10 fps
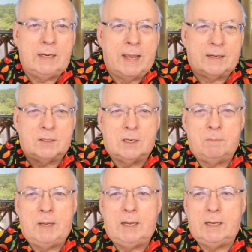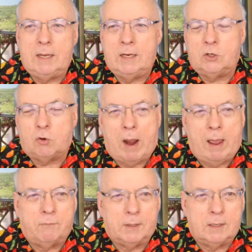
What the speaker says: next to me in traffic.